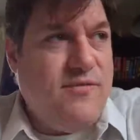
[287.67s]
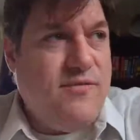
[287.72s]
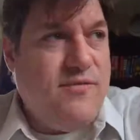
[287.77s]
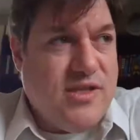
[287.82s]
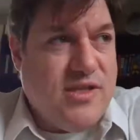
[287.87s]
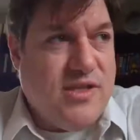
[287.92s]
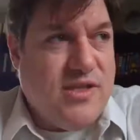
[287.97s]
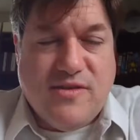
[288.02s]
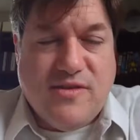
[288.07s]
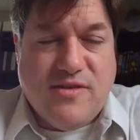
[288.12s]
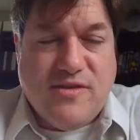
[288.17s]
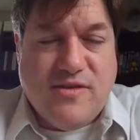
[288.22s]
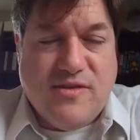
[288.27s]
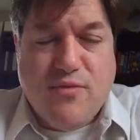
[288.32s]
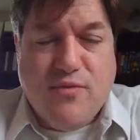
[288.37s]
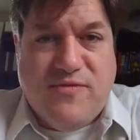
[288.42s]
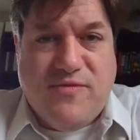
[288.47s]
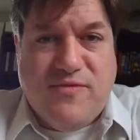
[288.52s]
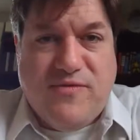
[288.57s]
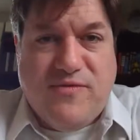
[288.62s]
the
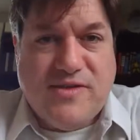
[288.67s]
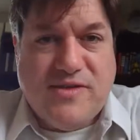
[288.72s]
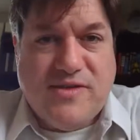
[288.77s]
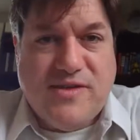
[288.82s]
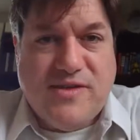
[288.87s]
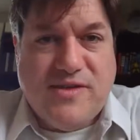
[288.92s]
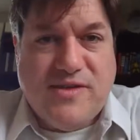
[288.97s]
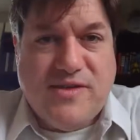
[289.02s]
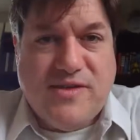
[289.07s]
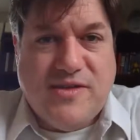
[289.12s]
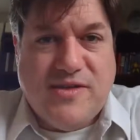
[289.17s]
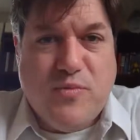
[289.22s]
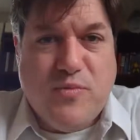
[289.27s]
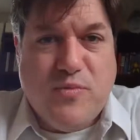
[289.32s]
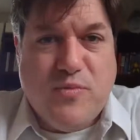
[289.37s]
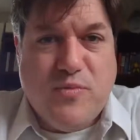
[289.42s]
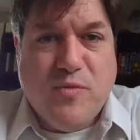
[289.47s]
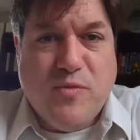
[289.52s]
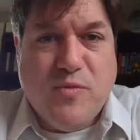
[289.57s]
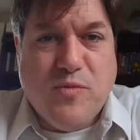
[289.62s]
briefest
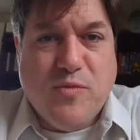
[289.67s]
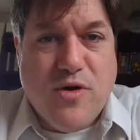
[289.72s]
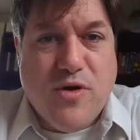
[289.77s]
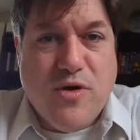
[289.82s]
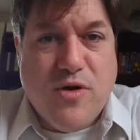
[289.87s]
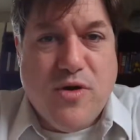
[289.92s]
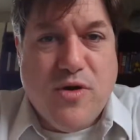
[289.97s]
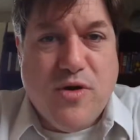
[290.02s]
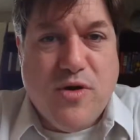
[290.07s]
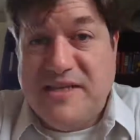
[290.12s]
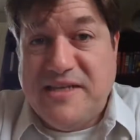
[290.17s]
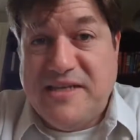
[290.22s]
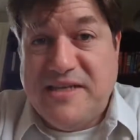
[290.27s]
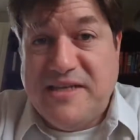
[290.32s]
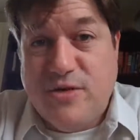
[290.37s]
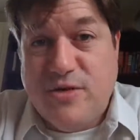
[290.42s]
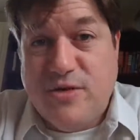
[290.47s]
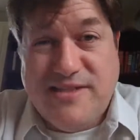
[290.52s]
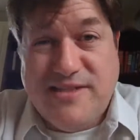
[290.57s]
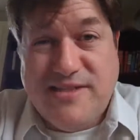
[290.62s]
word, AdminSDHolder,
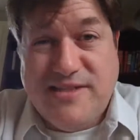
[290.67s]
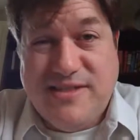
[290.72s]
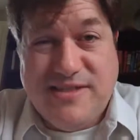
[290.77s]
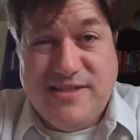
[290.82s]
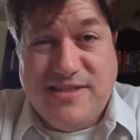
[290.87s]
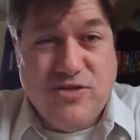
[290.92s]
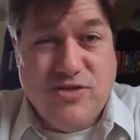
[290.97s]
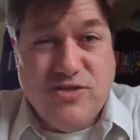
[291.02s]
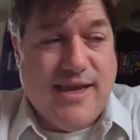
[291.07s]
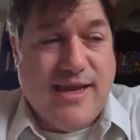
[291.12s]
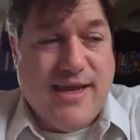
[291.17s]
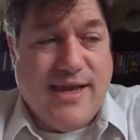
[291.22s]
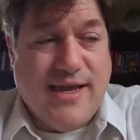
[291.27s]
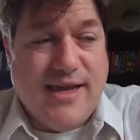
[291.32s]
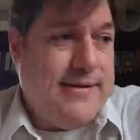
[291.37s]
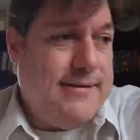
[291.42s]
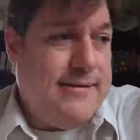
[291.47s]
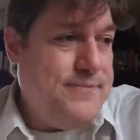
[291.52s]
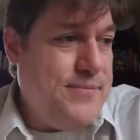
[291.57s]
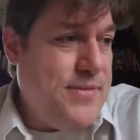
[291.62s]
essentially is like
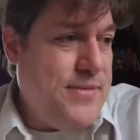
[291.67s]
a